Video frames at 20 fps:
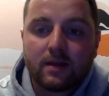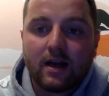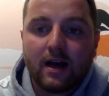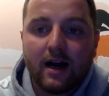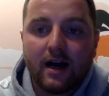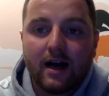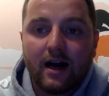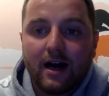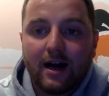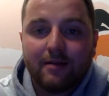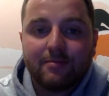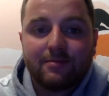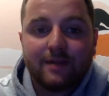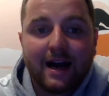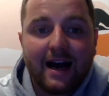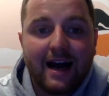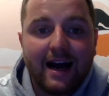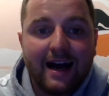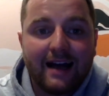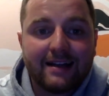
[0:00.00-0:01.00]
Um,
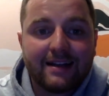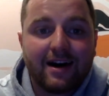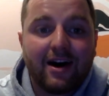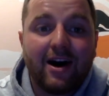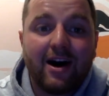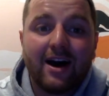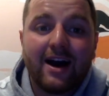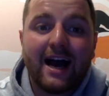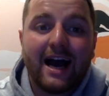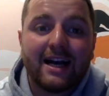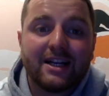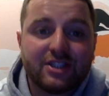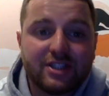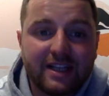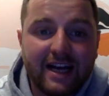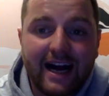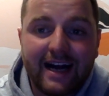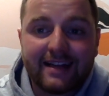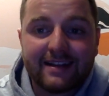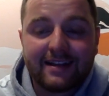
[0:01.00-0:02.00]
and I
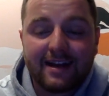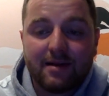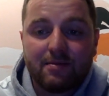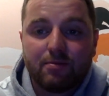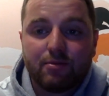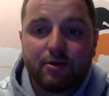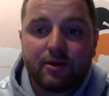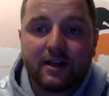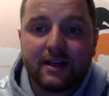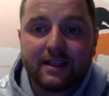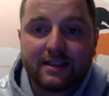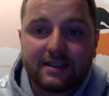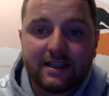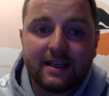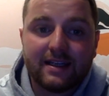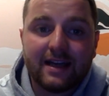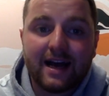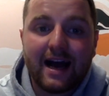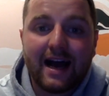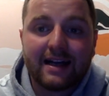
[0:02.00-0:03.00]
actually had them
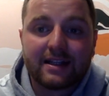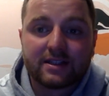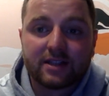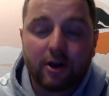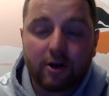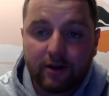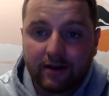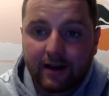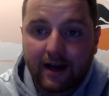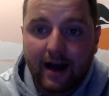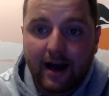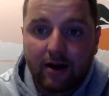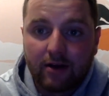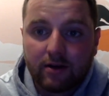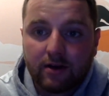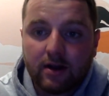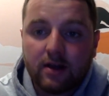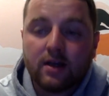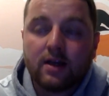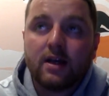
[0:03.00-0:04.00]
predicted as going
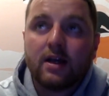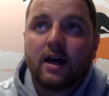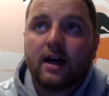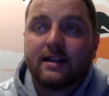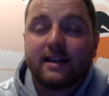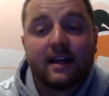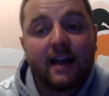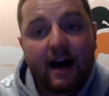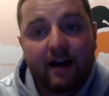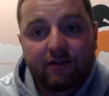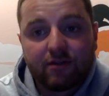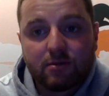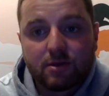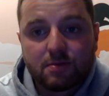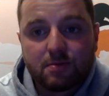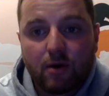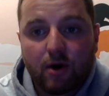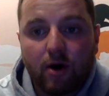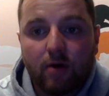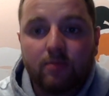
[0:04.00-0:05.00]
down. Didn't have them as
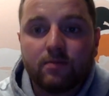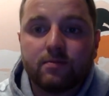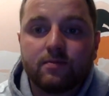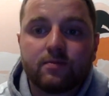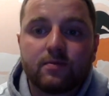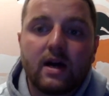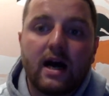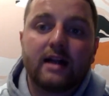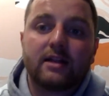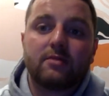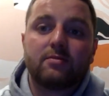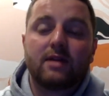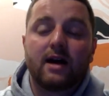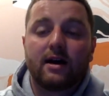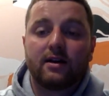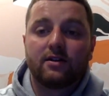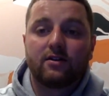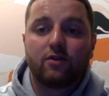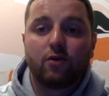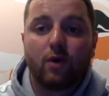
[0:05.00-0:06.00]
bottom, had them
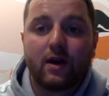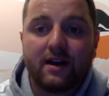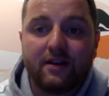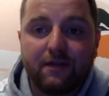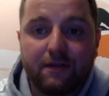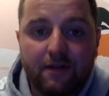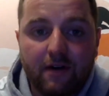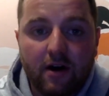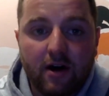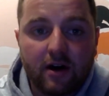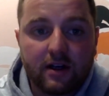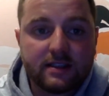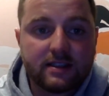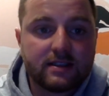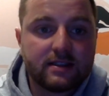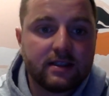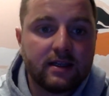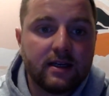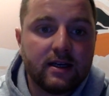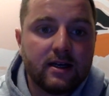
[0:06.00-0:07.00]
down at
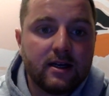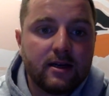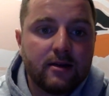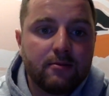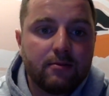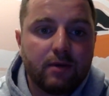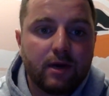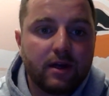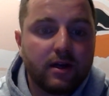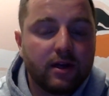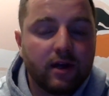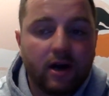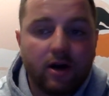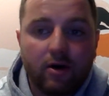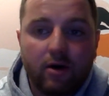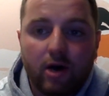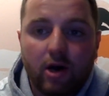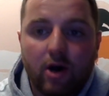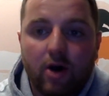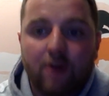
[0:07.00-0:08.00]
21st. But, you
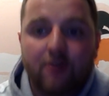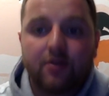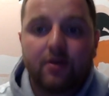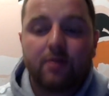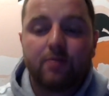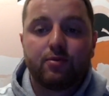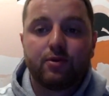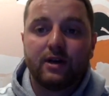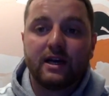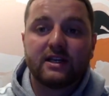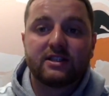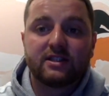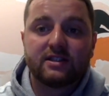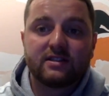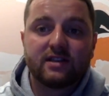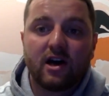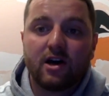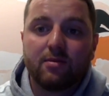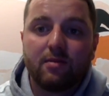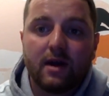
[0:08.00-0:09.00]
know, a lot of the
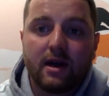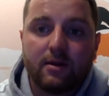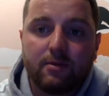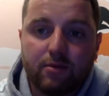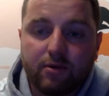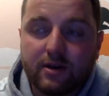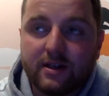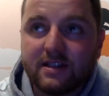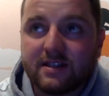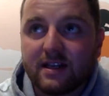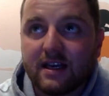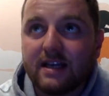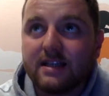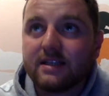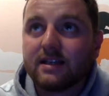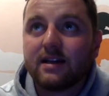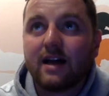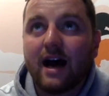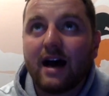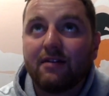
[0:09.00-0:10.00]
predictions that I made pre
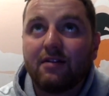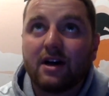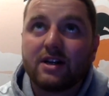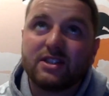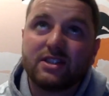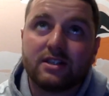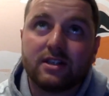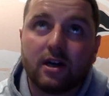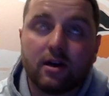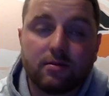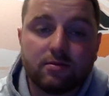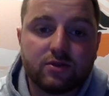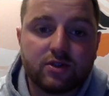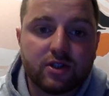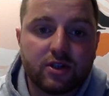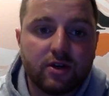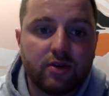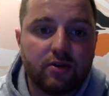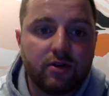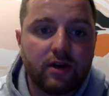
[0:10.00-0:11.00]
season have actually come
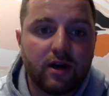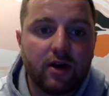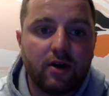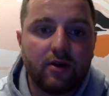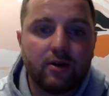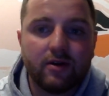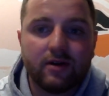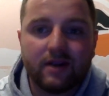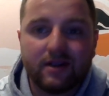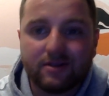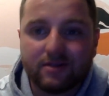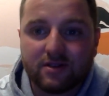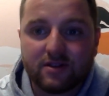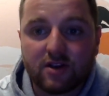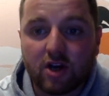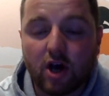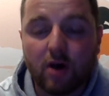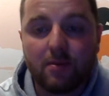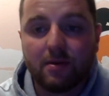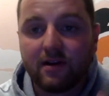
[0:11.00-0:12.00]
true. You know, it was a
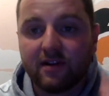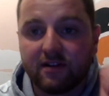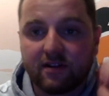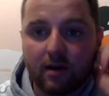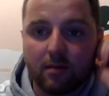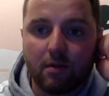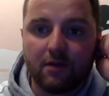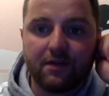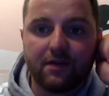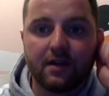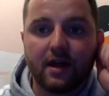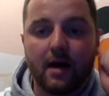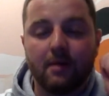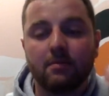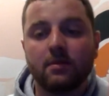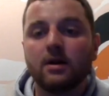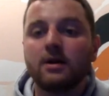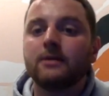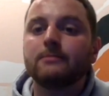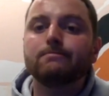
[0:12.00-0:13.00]
turbulent summer for
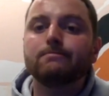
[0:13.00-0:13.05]
them.